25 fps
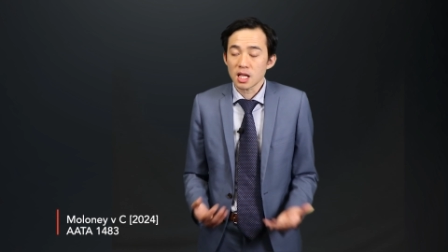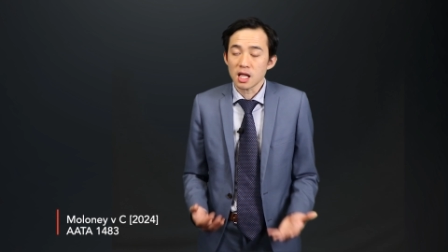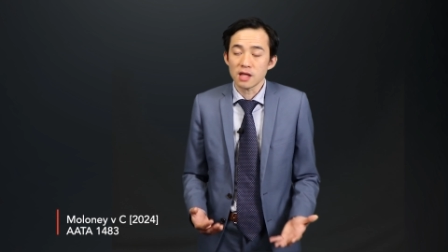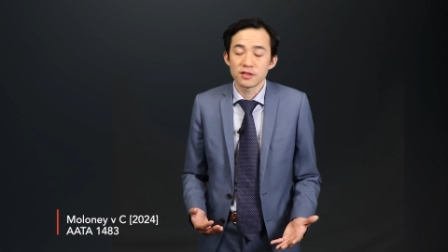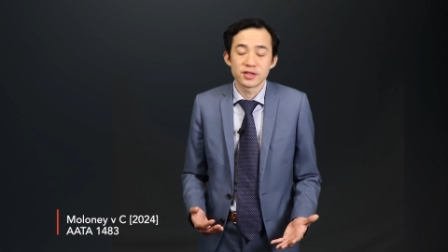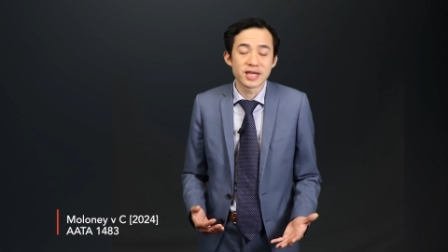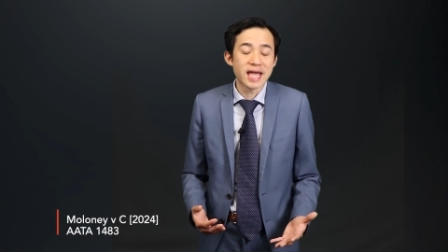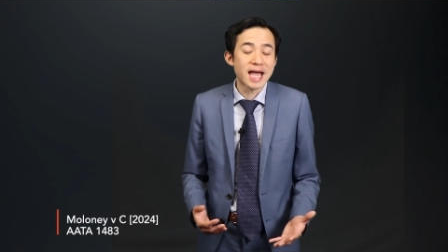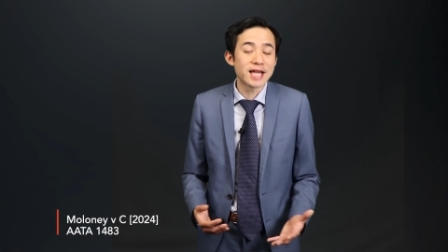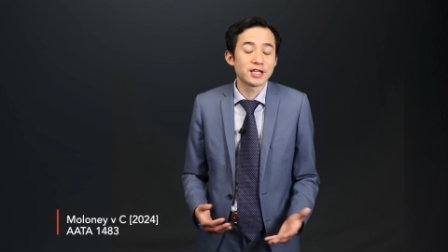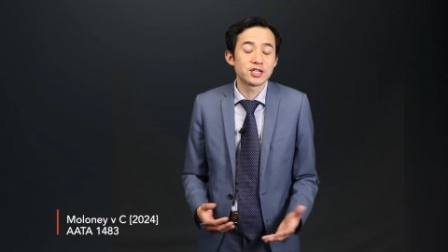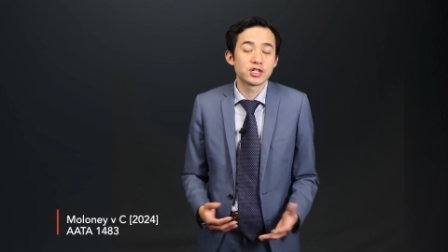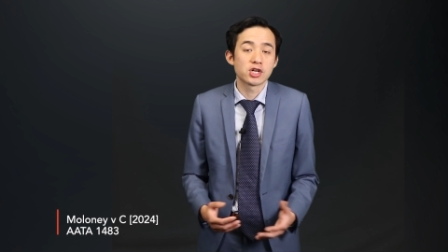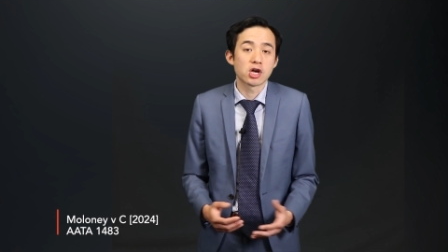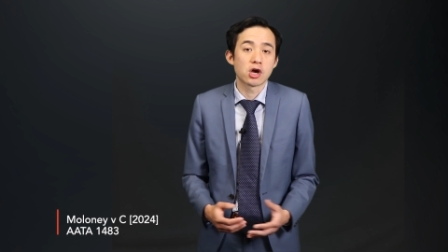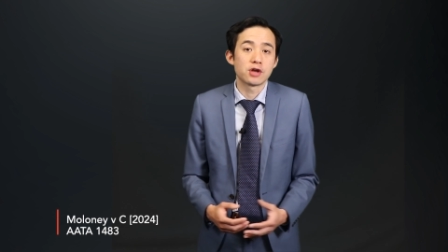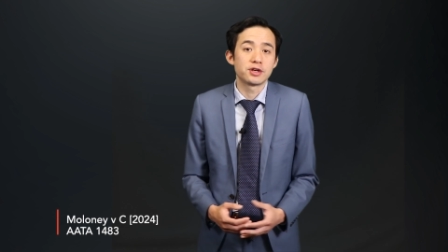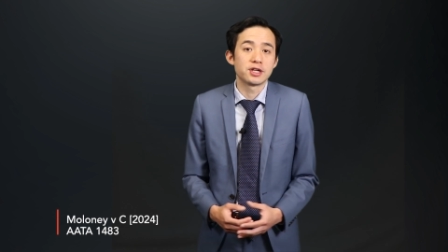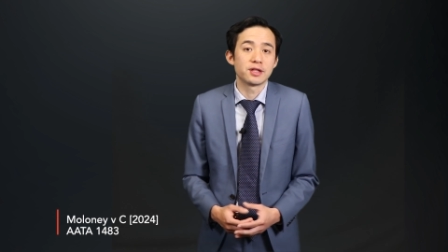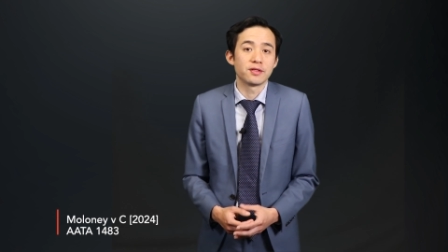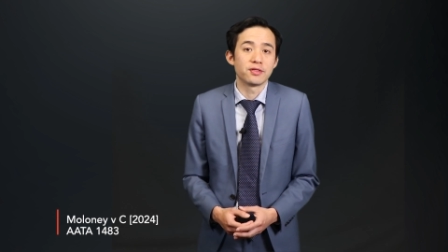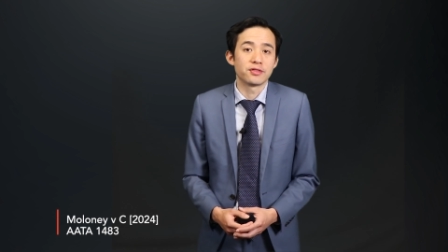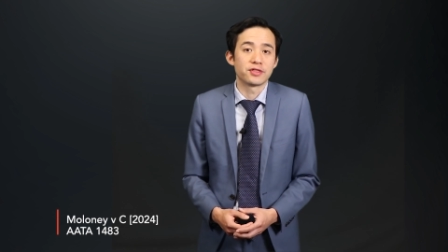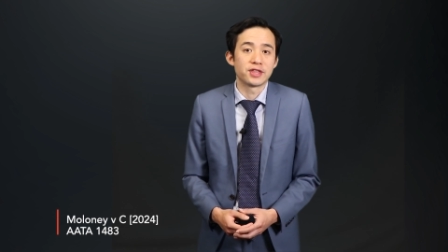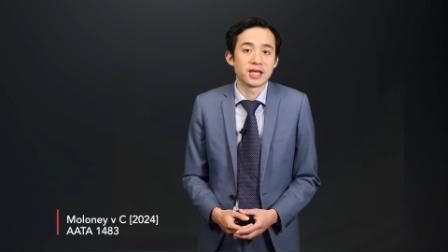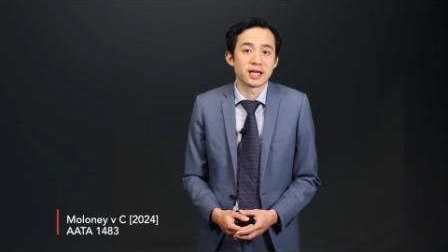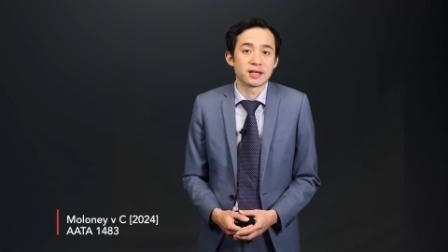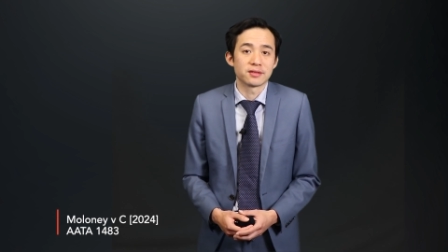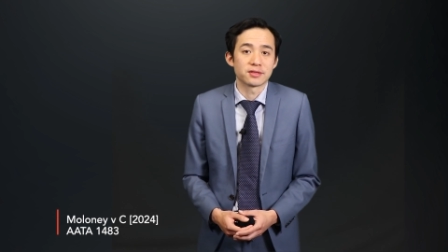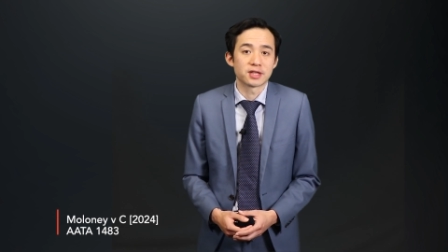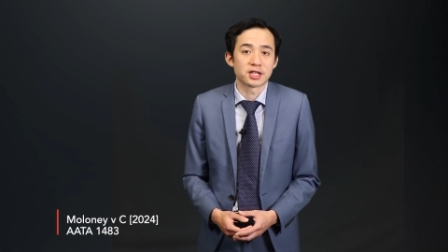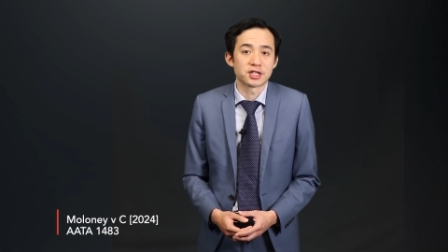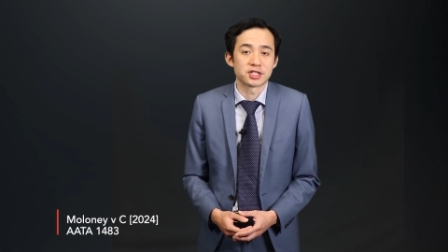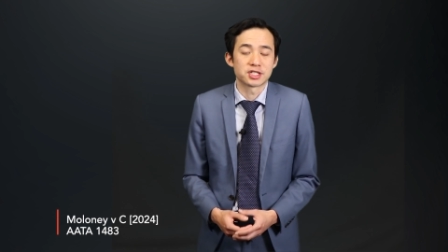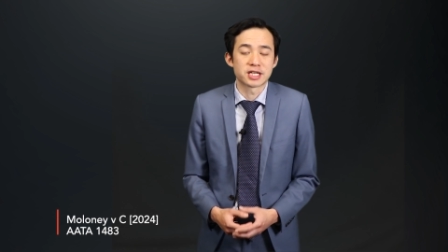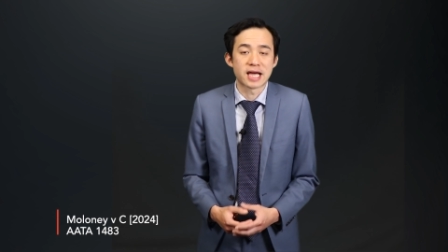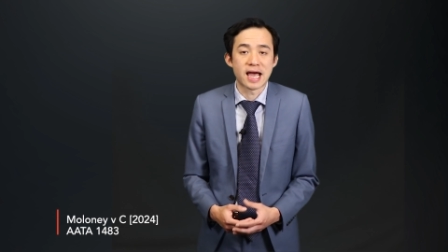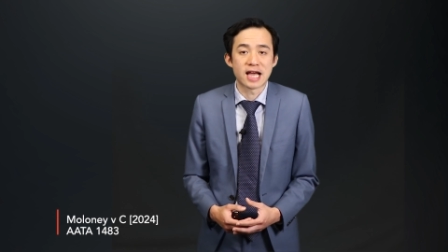the ATO didn't think
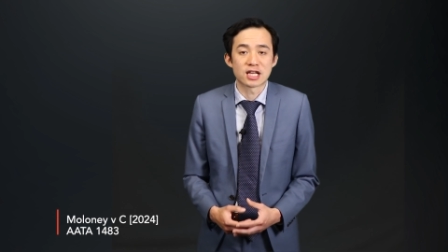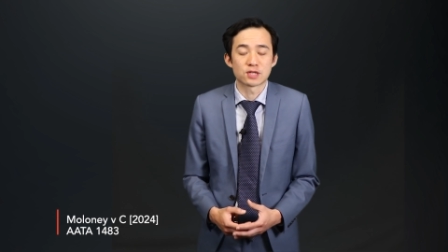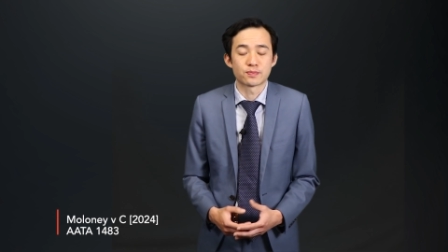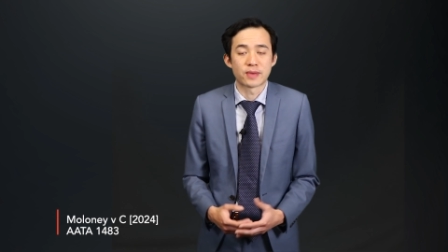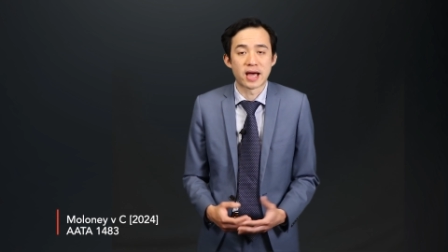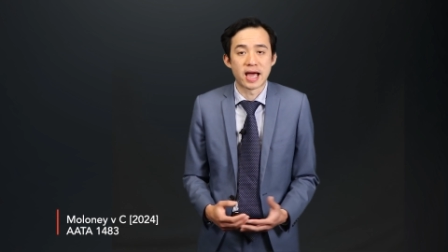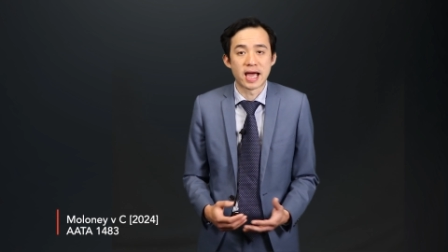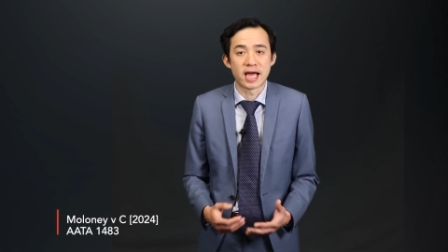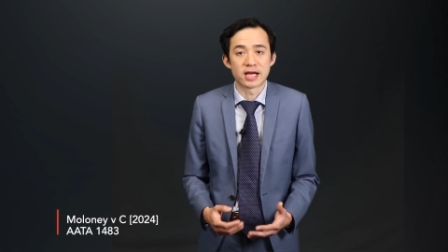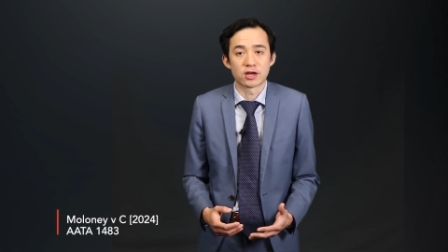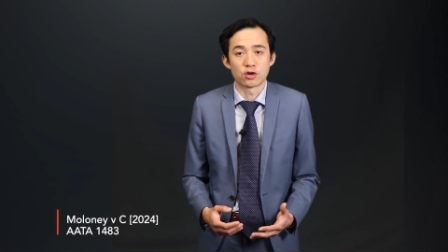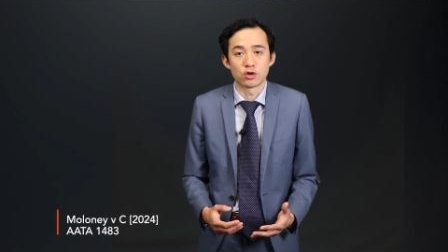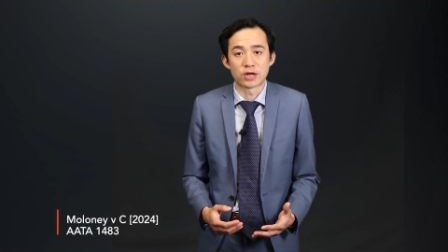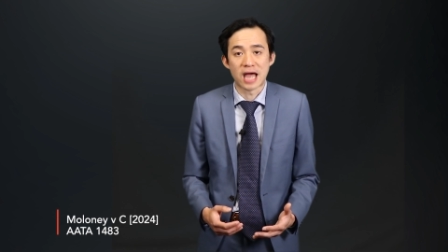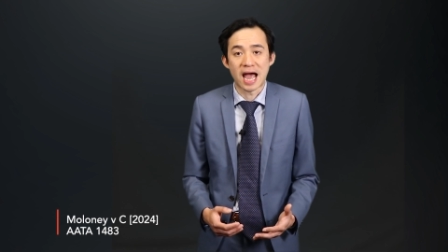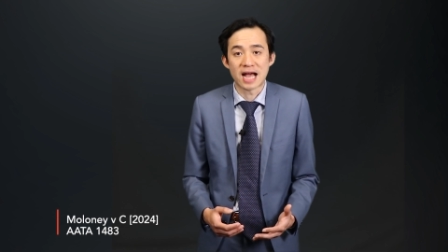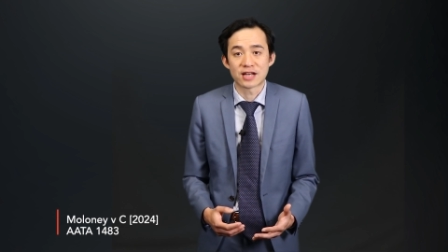that the taxpayer could